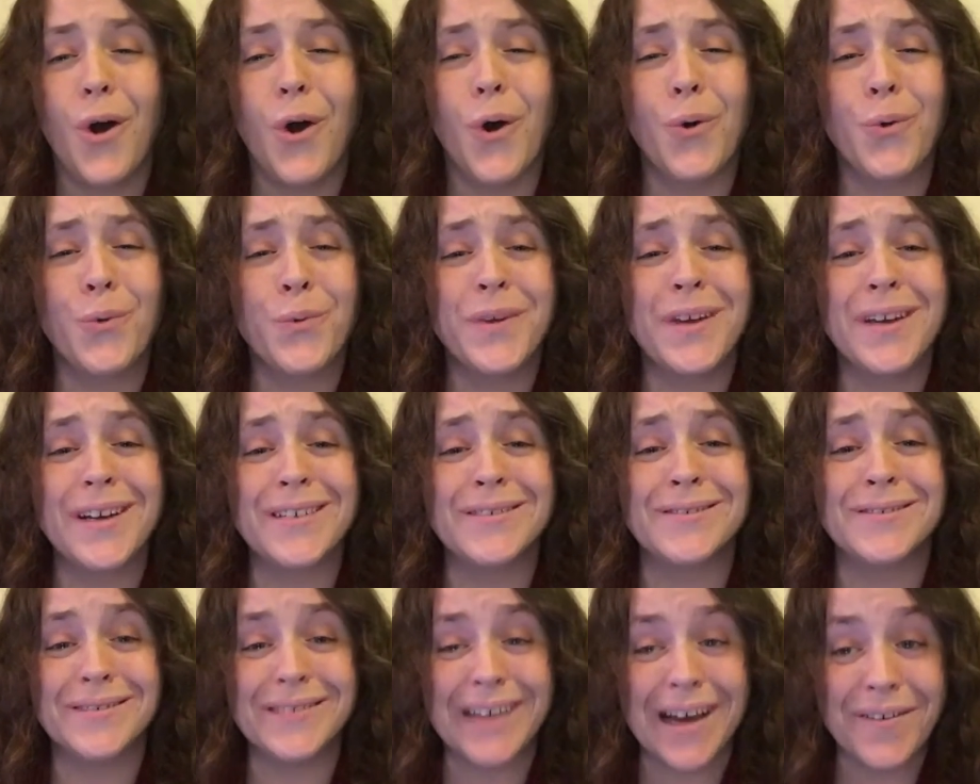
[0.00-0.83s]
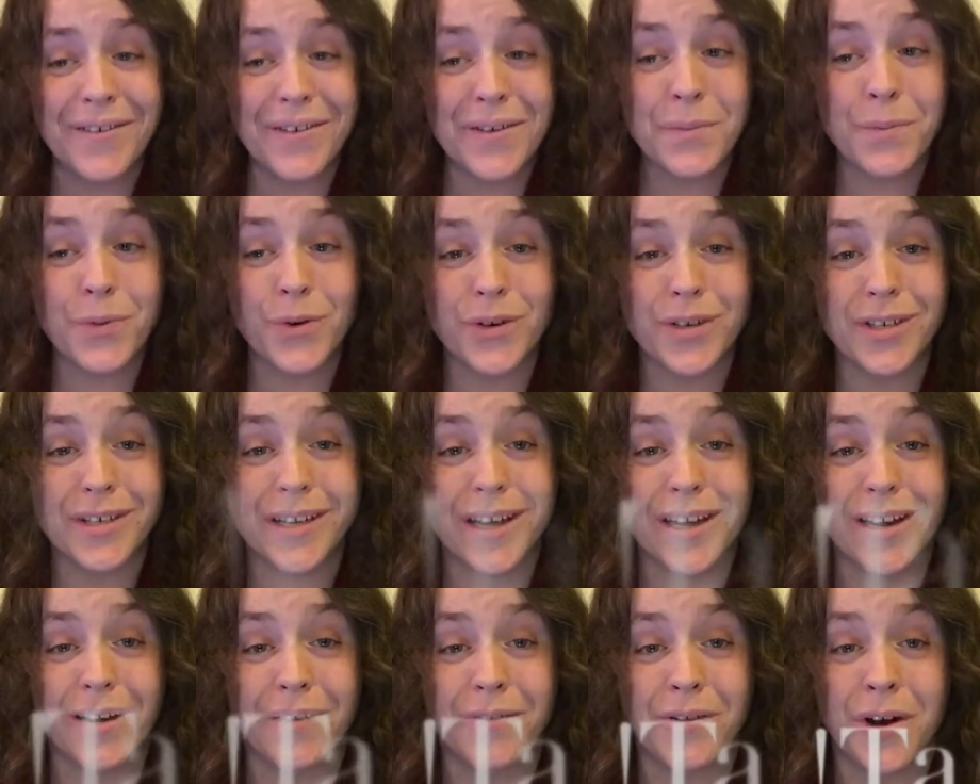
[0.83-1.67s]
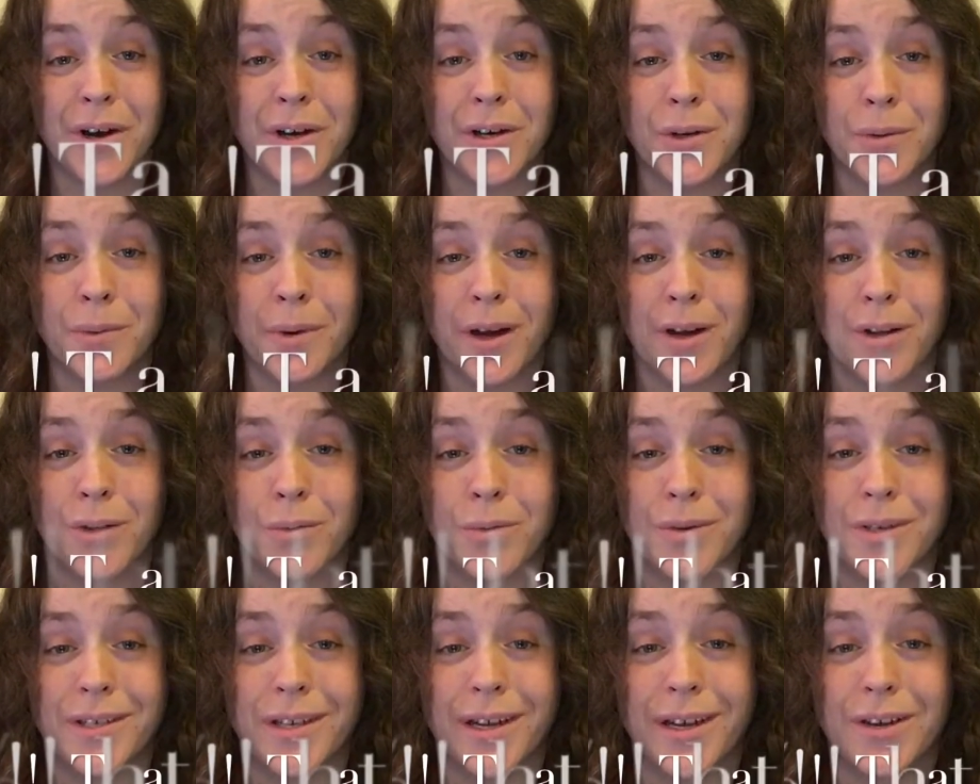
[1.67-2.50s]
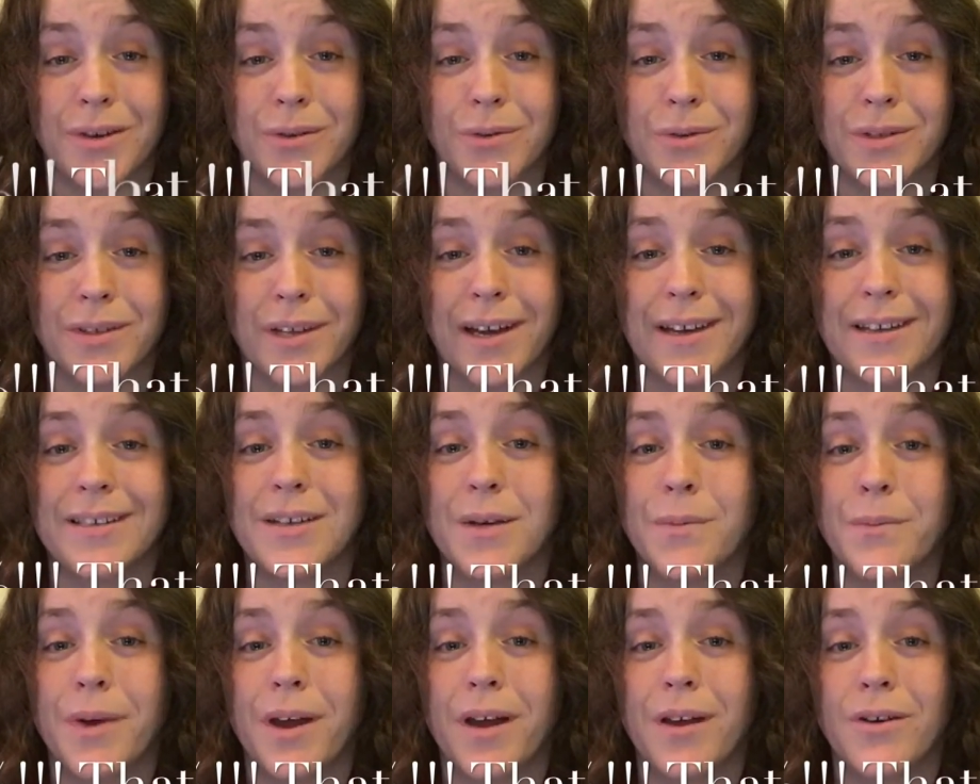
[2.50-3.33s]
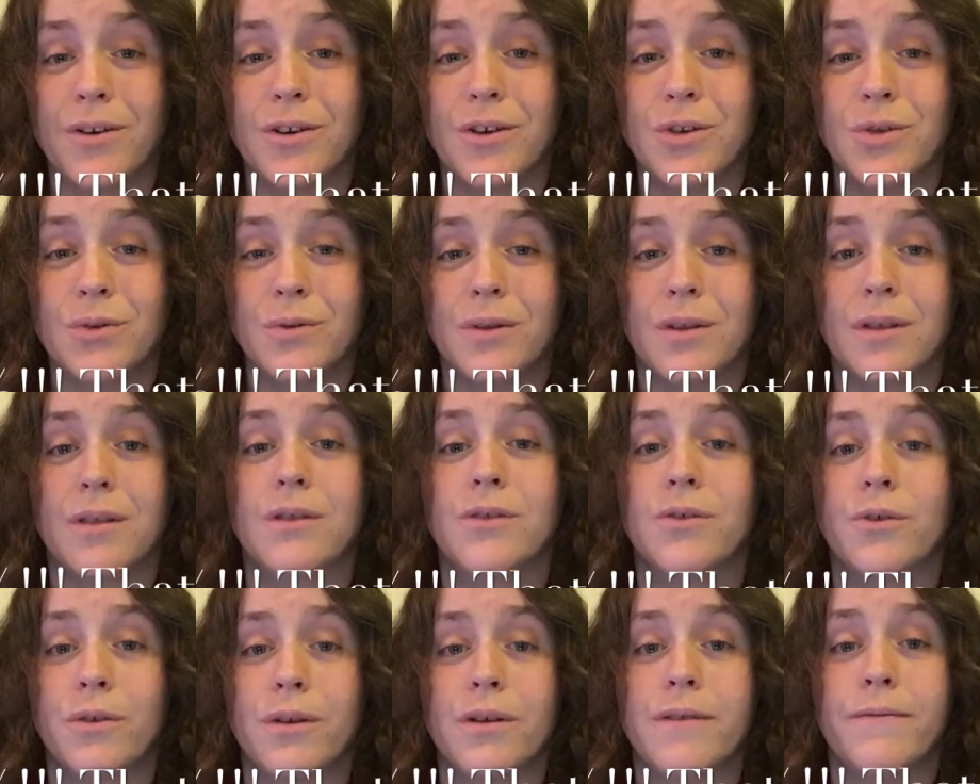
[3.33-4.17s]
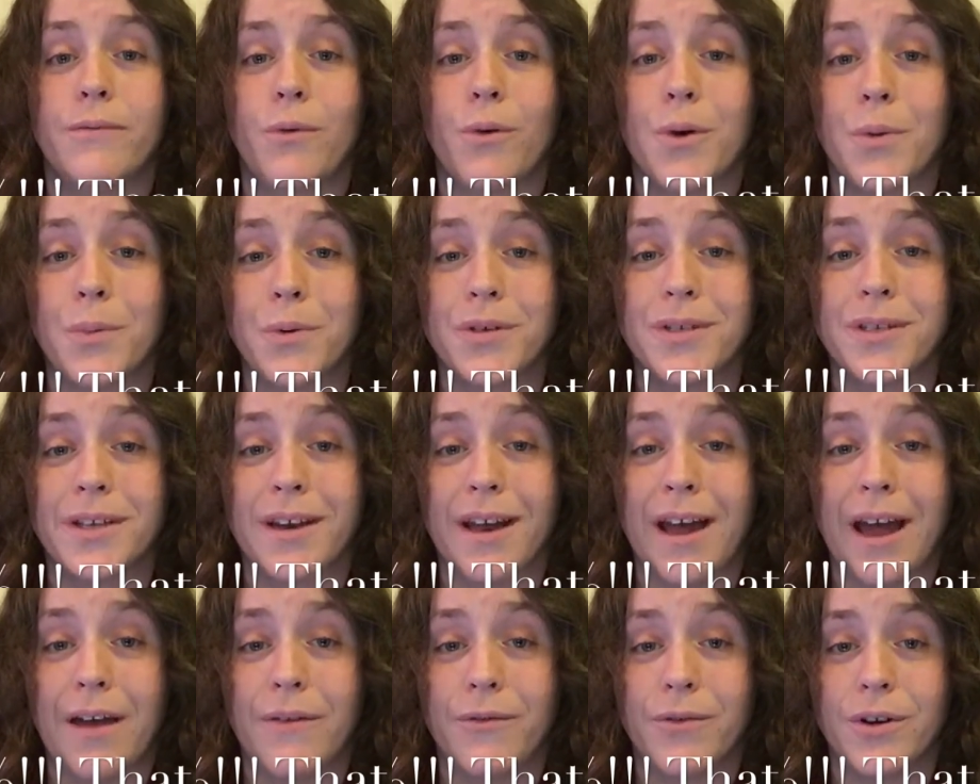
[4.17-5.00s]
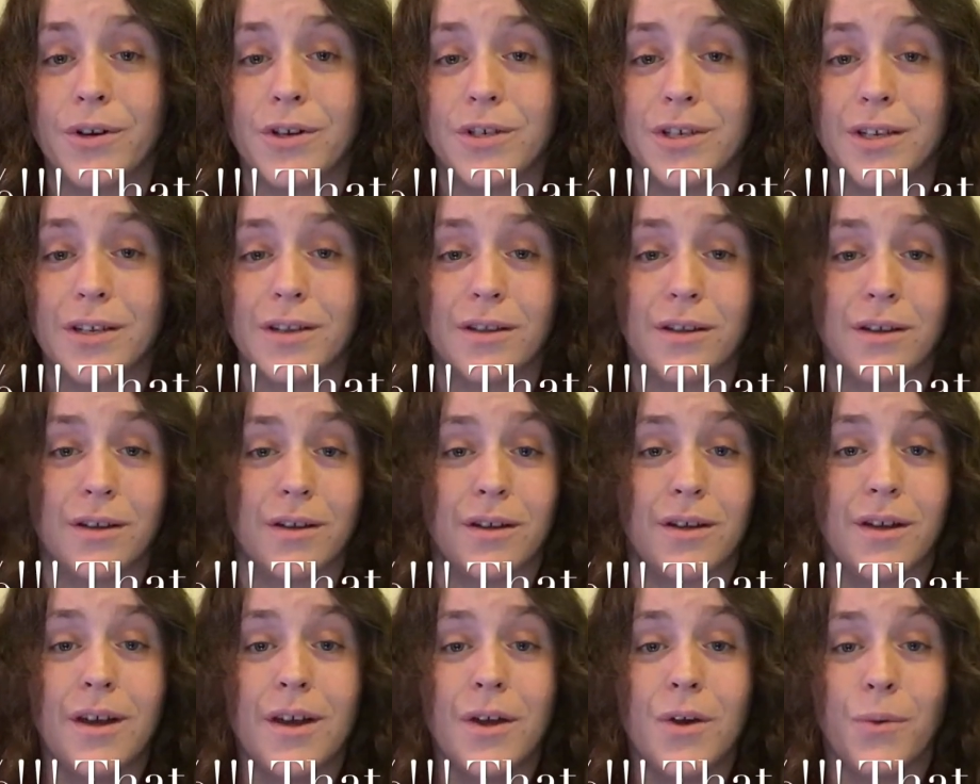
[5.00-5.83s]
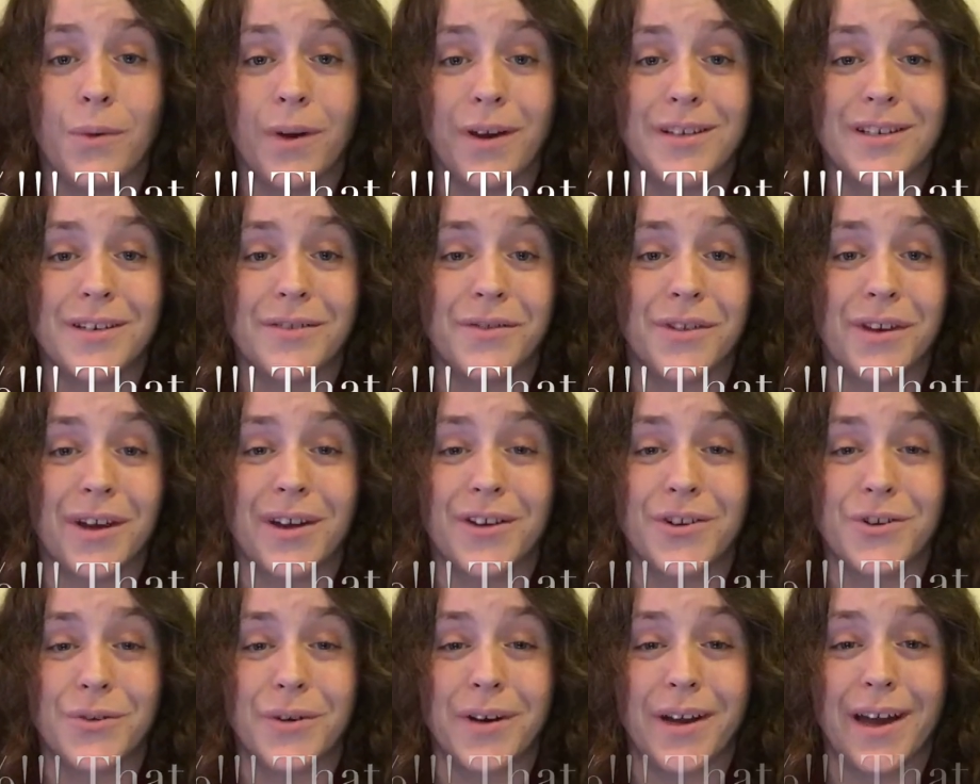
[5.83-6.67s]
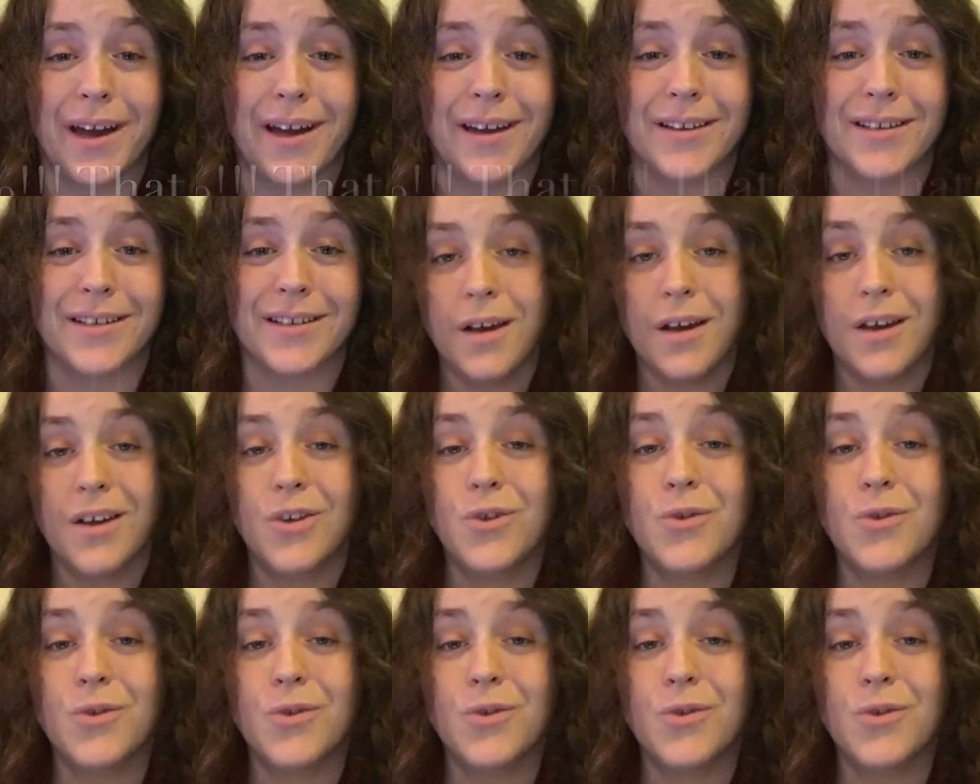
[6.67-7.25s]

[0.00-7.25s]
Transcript: only 11% of Colorado recycles as compared to the 34% average that the rest of the country has.